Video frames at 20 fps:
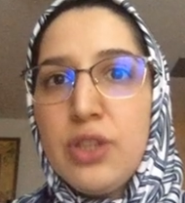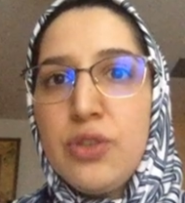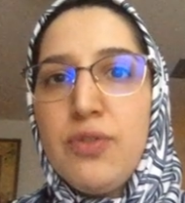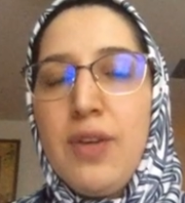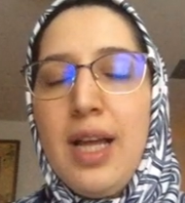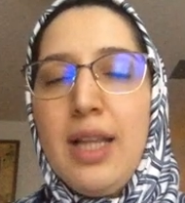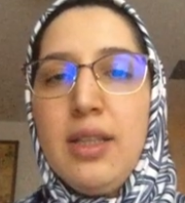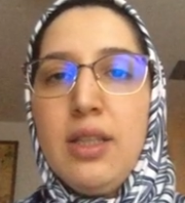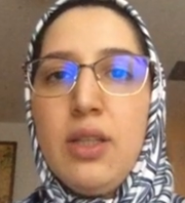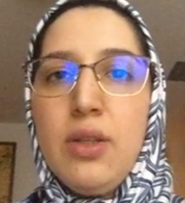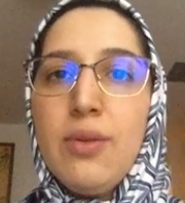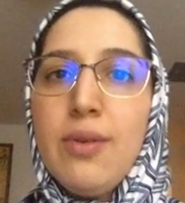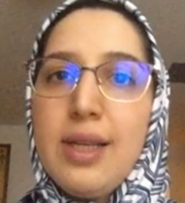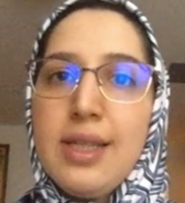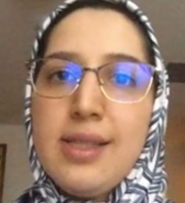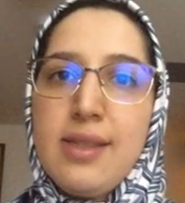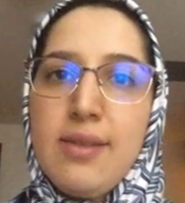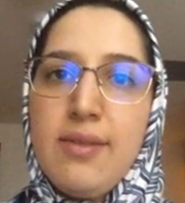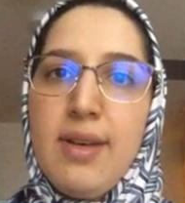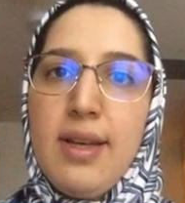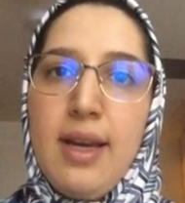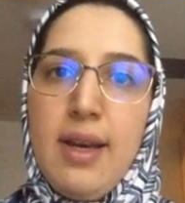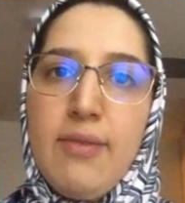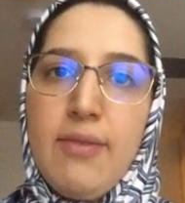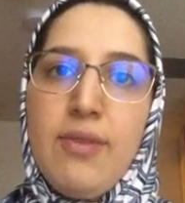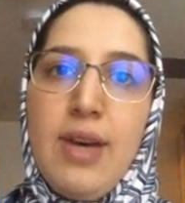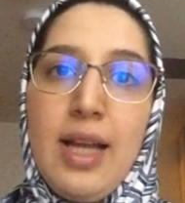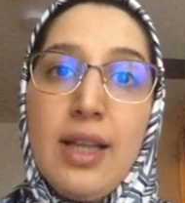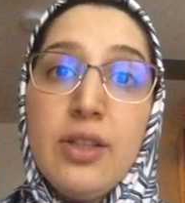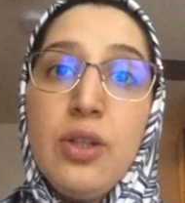value as the
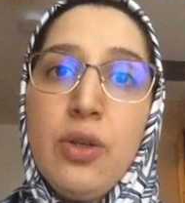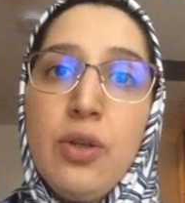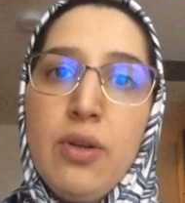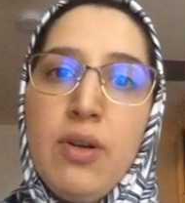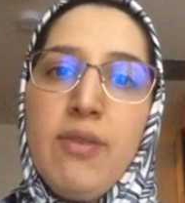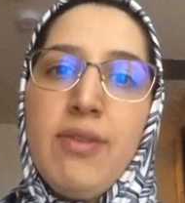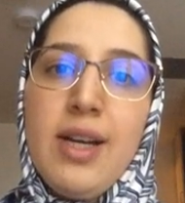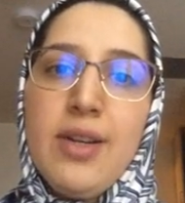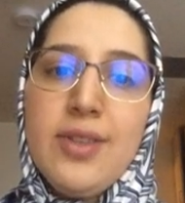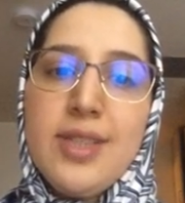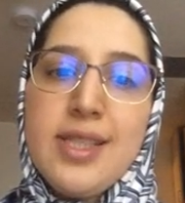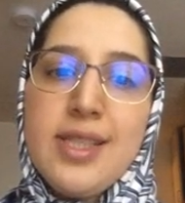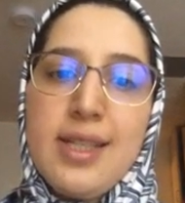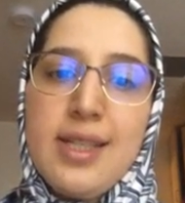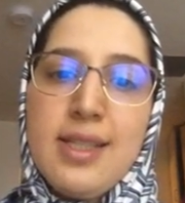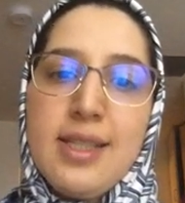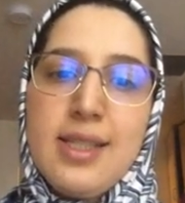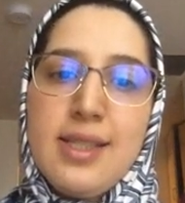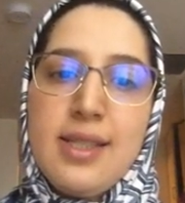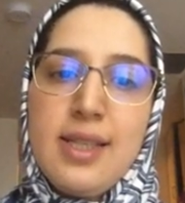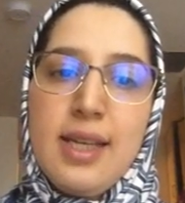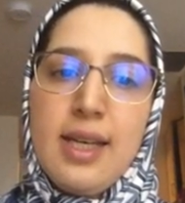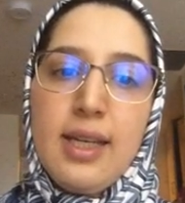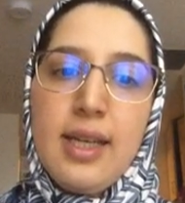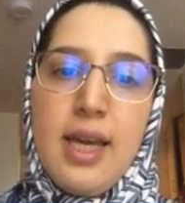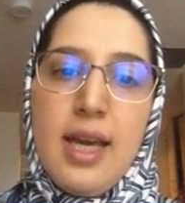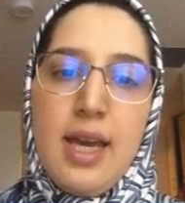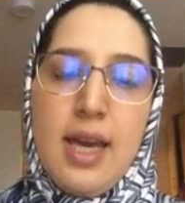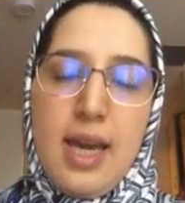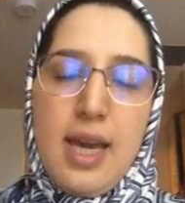value of our statistic,
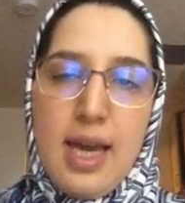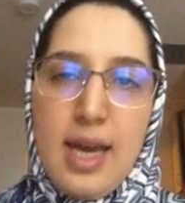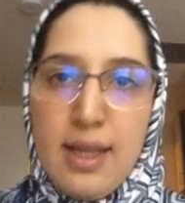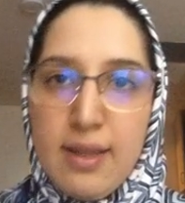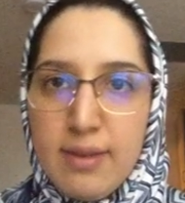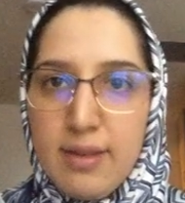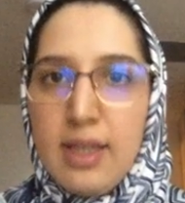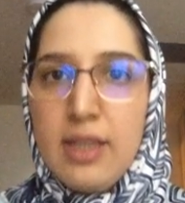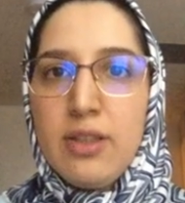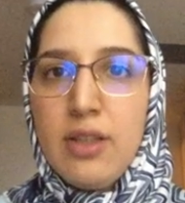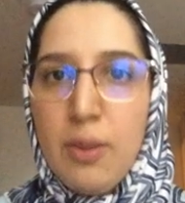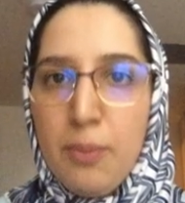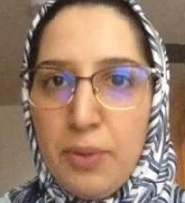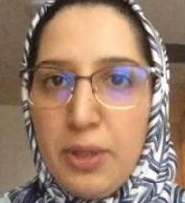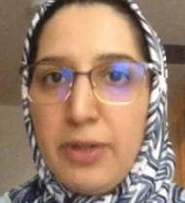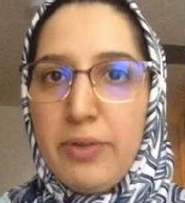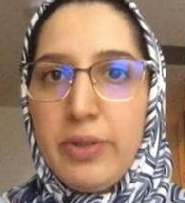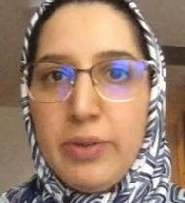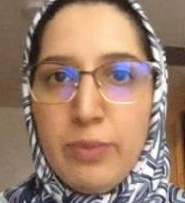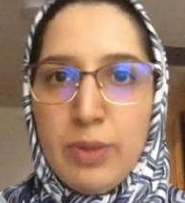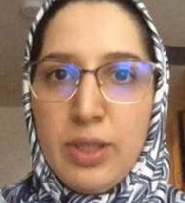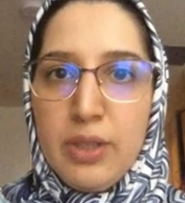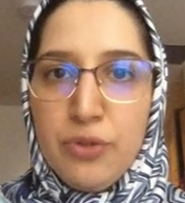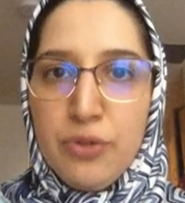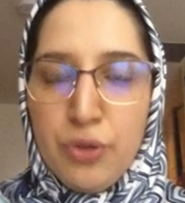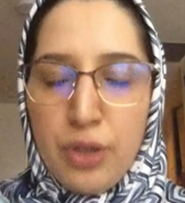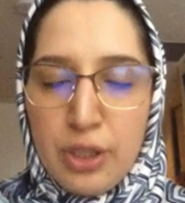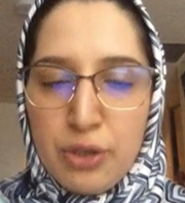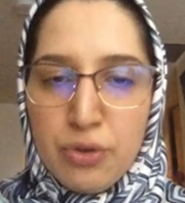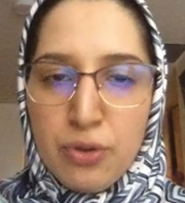and then compare it with the
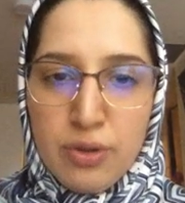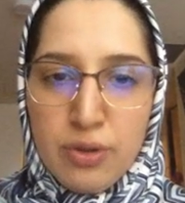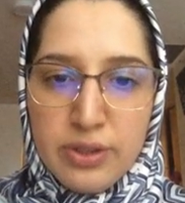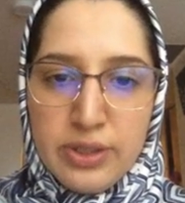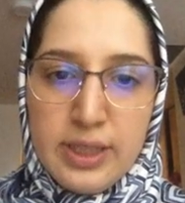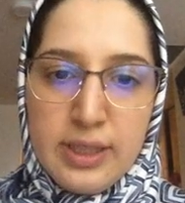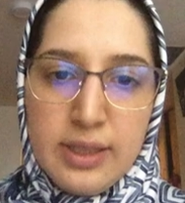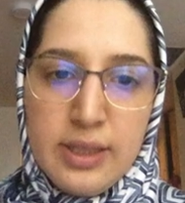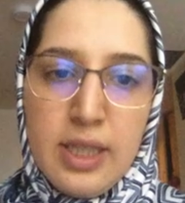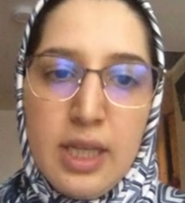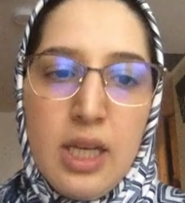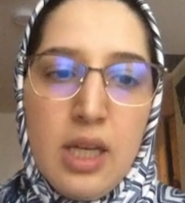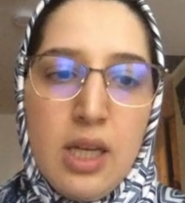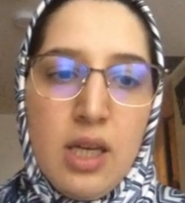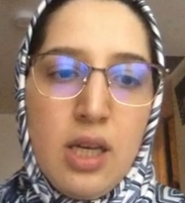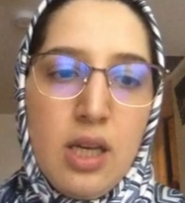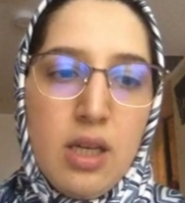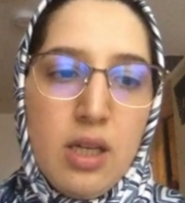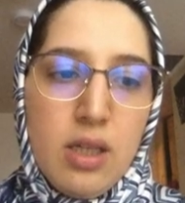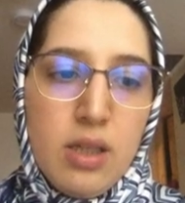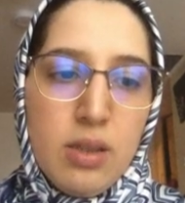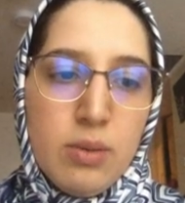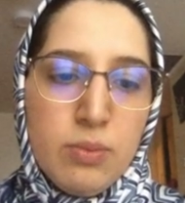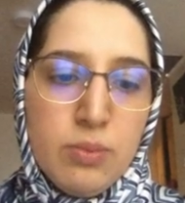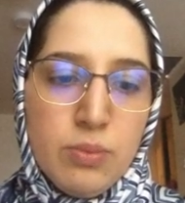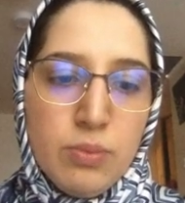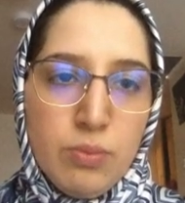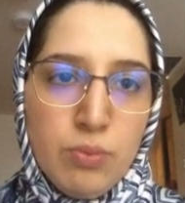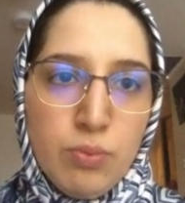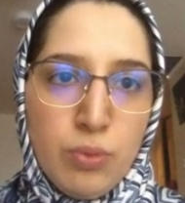threshold and
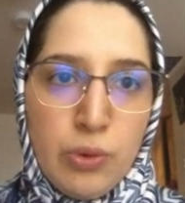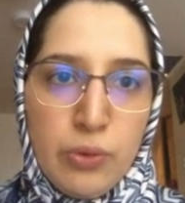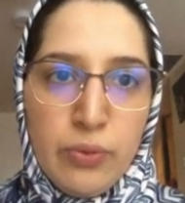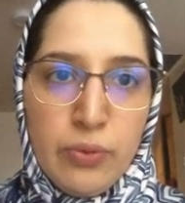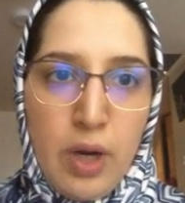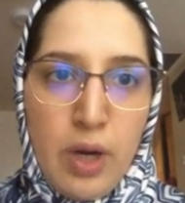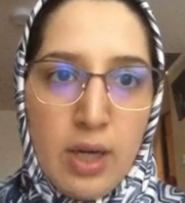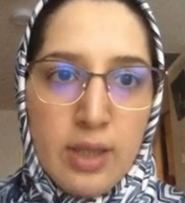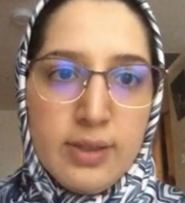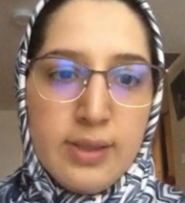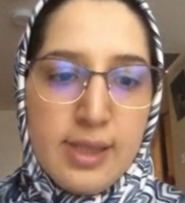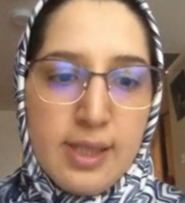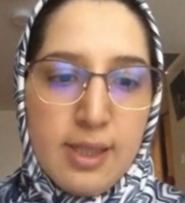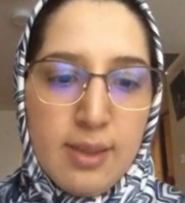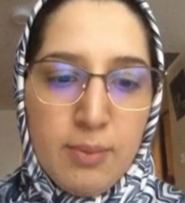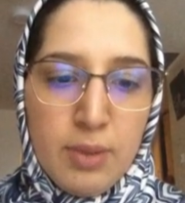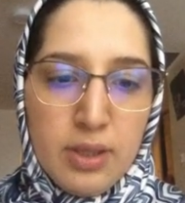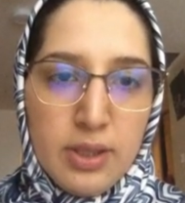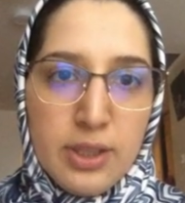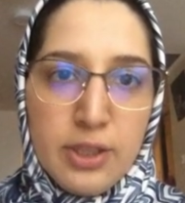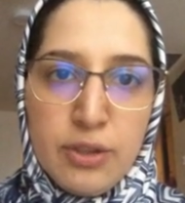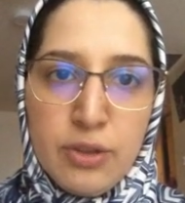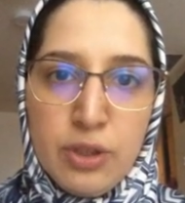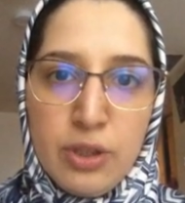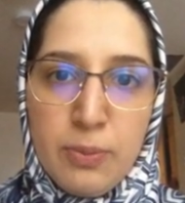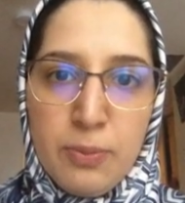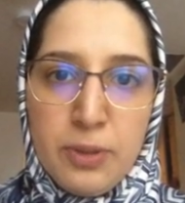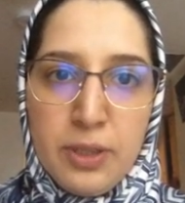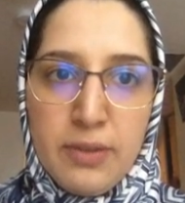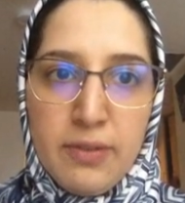move on similar to the
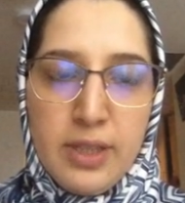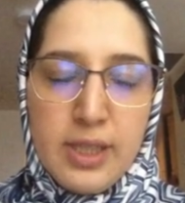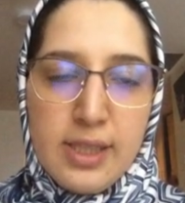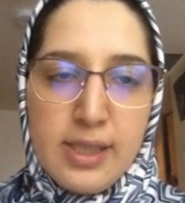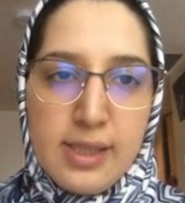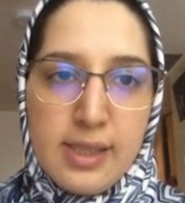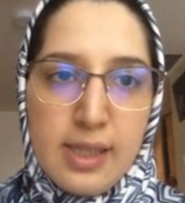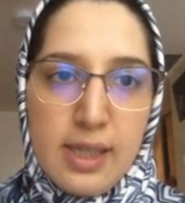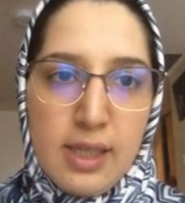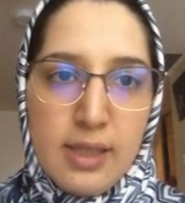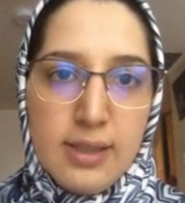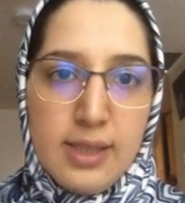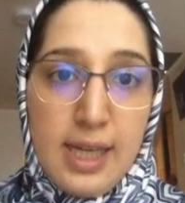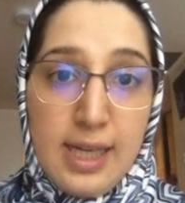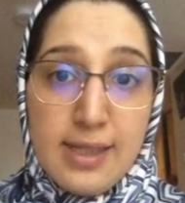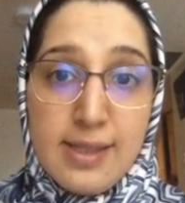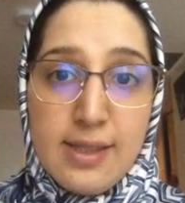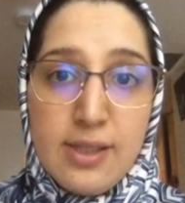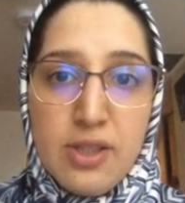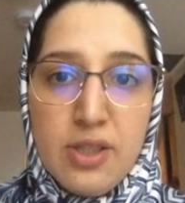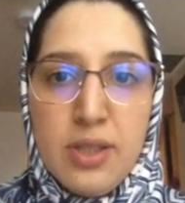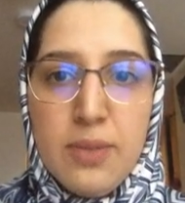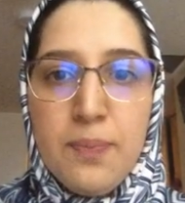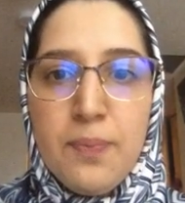previous tester.